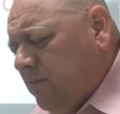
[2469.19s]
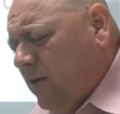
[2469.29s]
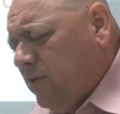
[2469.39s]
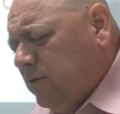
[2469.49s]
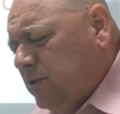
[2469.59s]

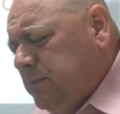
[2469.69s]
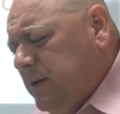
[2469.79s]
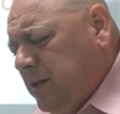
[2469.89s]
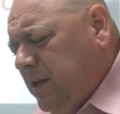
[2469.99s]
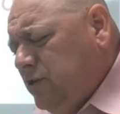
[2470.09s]
Father,
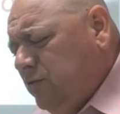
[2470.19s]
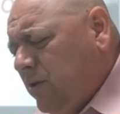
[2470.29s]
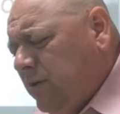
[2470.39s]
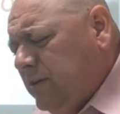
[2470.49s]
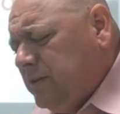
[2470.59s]
speak to each
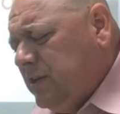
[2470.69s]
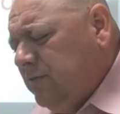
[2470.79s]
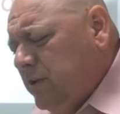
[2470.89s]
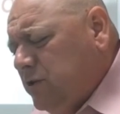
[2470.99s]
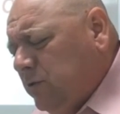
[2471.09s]
one of us
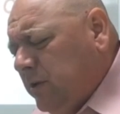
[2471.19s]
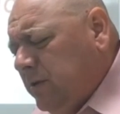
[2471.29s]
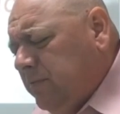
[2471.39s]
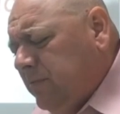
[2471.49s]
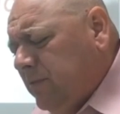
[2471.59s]
individually